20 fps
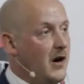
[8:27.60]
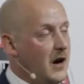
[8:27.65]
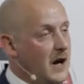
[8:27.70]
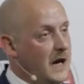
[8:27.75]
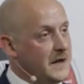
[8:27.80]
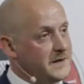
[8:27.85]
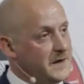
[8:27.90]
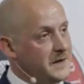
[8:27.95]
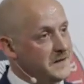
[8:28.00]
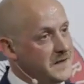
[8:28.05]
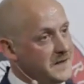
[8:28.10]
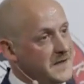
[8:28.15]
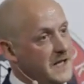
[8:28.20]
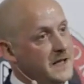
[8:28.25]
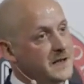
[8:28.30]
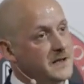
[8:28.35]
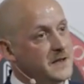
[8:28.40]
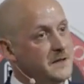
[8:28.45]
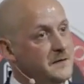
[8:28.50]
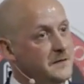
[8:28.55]
as a
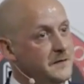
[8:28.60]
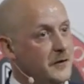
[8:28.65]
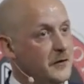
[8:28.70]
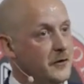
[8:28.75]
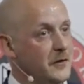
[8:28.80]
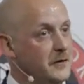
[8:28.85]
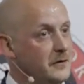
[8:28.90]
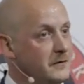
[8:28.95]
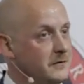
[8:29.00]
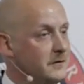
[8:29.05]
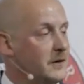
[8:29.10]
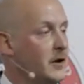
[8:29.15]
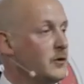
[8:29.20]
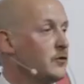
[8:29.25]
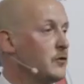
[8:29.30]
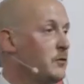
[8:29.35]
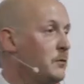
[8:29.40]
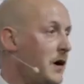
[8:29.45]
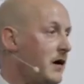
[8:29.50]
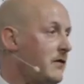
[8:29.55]
detective on a
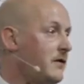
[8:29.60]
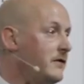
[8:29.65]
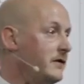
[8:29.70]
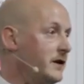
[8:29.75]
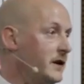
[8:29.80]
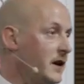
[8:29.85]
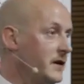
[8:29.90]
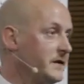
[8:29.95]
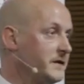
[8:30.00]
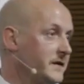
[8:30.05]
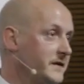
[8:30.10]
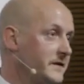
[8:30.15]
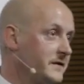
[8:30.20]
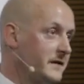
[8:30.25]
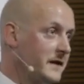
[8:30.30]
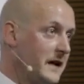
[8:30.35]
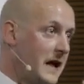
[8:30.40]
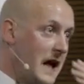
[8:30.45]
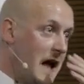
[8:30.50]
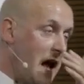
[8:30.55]
local borough in London,
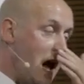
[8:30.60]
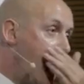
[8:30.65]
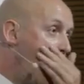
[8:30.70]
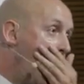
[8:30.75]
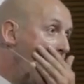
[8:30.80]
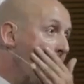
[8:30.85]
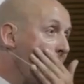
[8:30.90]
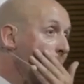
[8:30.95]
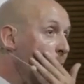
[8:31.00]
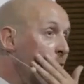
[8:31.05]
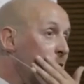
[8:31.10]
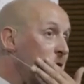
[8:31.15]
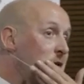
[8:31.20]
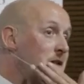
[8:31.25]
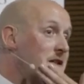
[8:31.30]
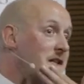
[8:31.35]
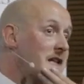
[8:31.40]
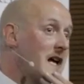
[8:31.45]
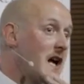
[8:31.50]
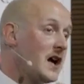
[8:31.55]
I
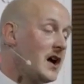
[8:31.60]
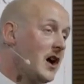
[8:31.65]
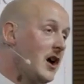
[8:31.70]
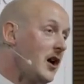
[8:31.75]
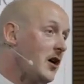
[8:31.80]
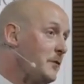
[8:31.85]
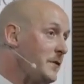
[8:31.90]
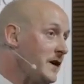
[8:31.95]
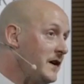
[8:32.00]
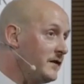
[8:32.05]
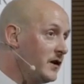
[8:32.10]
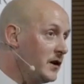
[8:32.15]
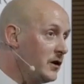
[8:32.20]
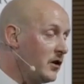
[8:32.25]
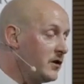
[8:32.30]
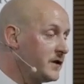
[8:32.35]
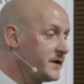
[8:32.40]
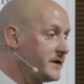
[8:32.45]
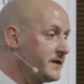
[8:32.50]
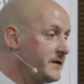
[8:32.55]
was at a bit of a
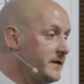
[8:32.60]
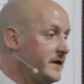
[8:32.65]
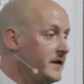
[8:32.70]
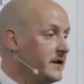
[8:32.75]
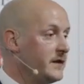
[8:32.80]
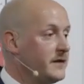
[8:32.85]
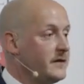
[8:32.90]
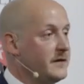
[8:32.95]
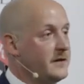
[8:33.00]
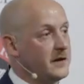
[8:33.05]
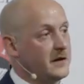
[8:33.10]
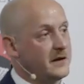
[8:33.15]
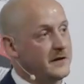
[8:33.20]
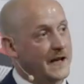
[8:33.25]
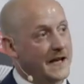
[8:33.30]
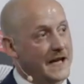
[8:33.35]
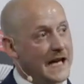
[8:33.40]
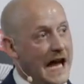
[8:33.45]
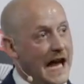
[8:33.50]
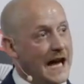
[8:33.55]
loss. The
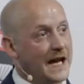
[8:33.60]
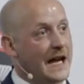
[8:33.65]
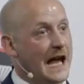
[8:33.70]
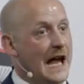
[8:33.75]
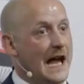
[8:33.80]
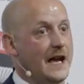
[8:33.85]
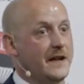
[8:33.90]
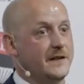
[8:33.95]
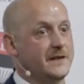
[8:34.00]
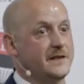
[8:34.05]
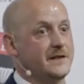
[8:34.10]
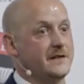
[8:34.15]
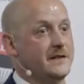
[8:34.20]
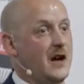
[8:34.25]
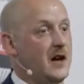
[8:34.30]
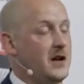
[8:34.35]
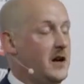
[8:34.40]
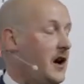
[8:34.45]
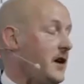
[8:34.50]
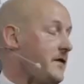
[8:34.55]
gang had,
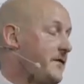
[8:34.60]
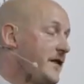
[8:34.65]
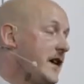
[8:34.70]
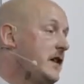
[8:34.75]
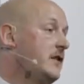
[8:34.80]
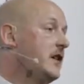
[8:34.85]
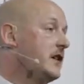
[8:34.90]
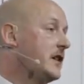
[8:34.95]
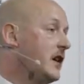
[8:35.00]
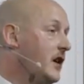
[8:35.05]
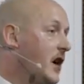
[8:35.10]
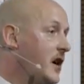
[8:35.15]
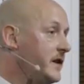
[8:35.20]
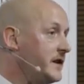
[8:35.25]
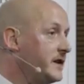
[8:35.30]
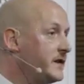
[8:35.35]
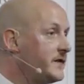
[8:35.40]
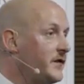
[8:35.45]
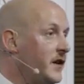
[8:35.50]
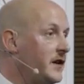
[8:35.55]
I felt like I'd
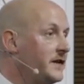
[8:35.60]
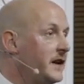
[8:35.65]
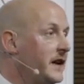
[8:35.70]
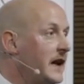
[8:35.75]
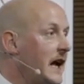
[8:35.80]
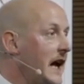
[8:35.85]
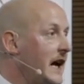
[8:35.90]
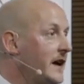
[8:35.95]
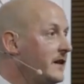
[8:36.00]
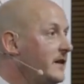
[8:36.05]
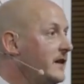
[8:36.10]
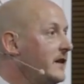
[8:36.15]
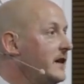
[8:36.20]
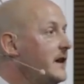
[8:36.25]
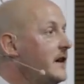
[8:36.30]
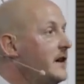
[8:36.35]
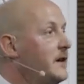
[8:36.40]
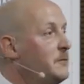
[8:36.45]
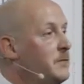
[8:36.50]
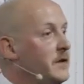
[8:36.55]
identified the gang,
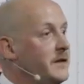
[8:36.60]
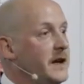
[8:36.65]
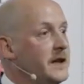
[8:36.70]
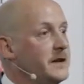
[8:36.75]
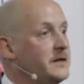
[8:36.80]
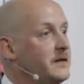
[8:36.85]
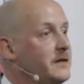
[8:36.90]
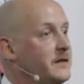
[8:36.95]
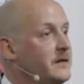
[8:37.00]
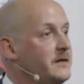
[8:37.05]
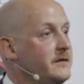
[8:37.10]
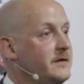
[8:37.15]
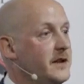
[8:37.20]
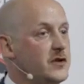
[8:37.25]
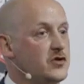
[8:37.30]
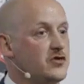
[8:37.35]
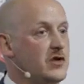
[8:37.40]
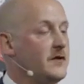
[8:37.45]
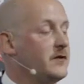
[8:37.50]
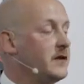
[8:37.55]
but they'd
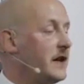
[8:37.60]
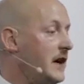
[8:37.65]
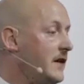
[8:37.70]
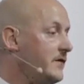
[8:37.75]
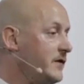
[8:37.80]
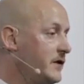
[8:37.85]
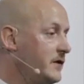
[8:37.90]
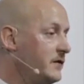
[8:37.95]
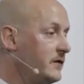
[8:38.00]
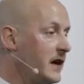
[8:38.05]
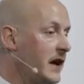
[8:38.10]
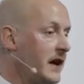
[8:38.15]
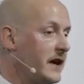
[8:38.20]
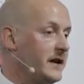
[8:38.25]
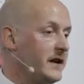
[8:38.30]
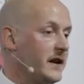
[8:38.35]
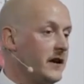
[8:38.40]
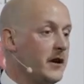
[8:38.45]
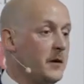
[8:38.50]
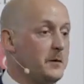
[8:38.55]
travelled out of the
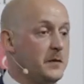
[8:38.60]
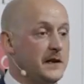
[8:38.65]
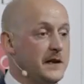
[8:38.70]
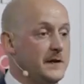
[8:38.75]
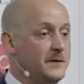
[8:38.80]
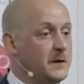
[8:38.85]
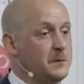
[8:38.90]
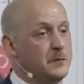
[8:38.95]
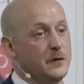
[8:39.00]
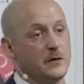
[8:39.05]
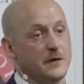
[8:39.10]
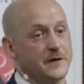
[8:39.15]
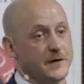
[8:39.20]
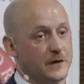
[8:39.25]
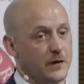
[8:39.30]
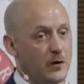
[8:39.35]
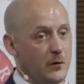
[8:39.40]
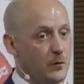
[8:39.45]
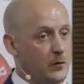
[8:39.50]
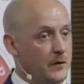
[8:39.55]
UK, and I believed the books
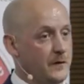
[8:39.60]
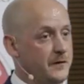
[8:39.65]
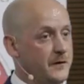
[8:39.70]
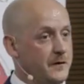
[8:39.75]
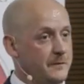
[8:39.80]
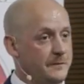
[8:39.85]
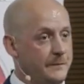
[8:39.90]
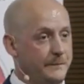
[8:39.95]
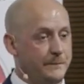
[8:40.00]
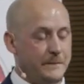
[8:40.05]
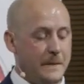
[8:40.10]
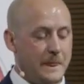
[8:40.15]
had gone with them.